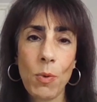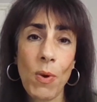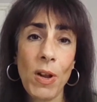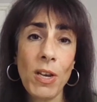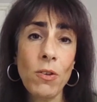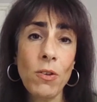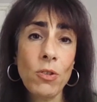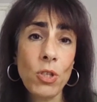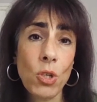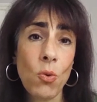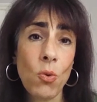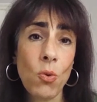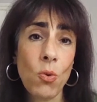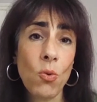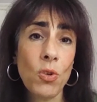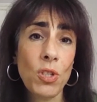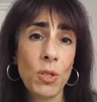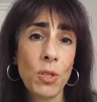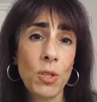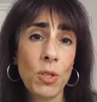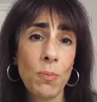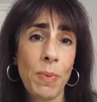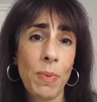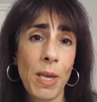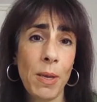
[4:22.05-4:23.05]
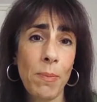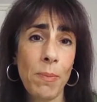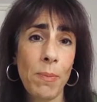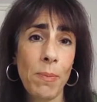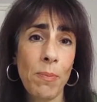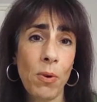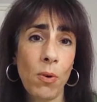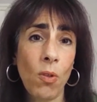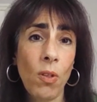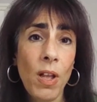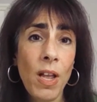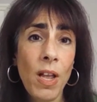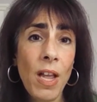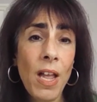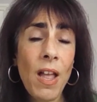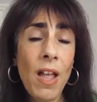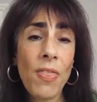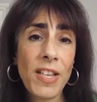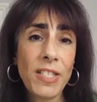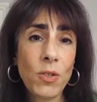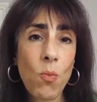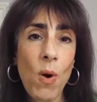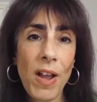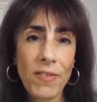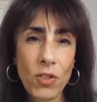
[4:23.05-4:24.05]
But when you talk to people,
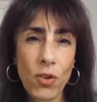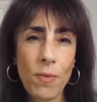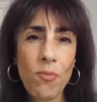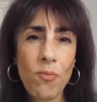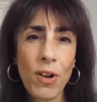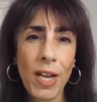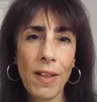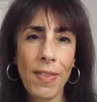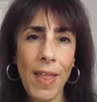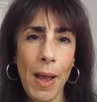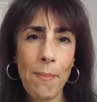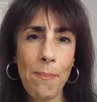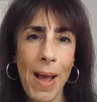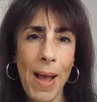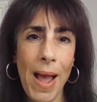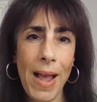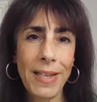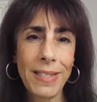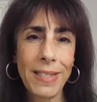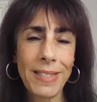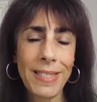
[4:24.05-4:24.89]
there's a way of sort of bringing that